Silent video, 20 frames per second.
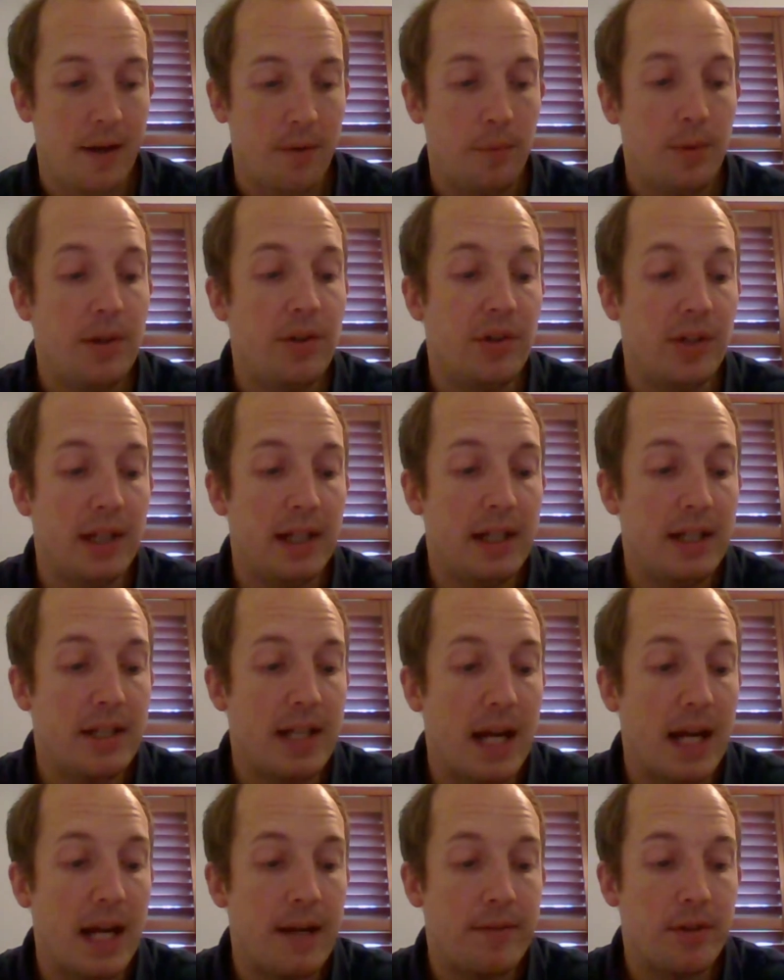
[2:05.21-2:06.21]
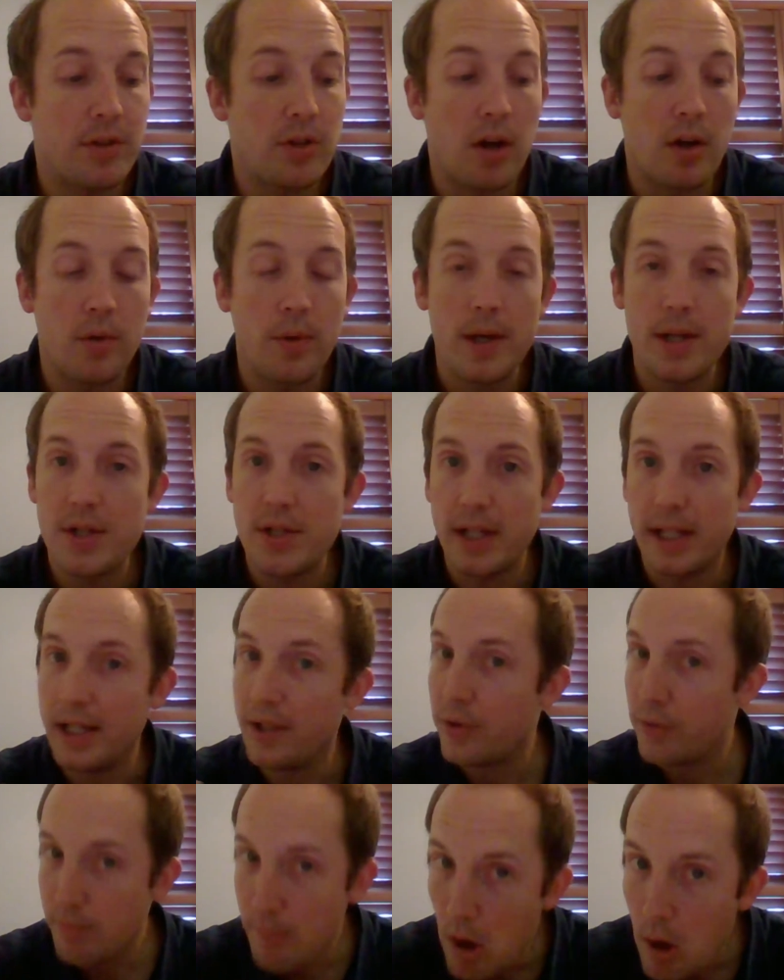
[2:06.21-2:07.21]
We see David's conquest
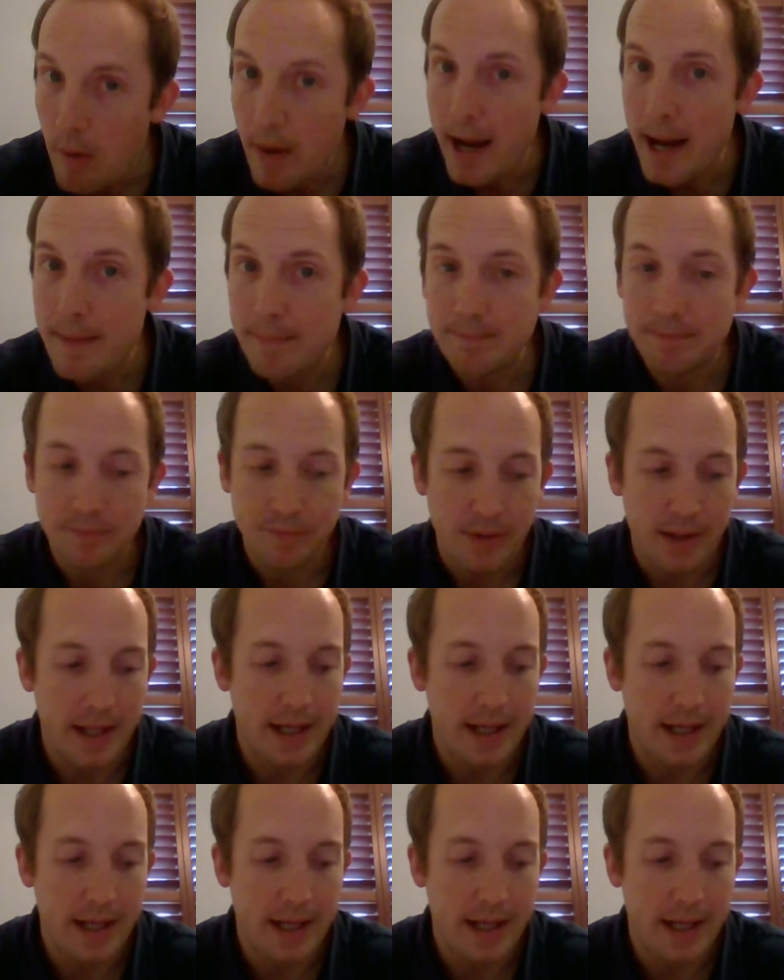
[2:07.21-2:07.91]
against Moab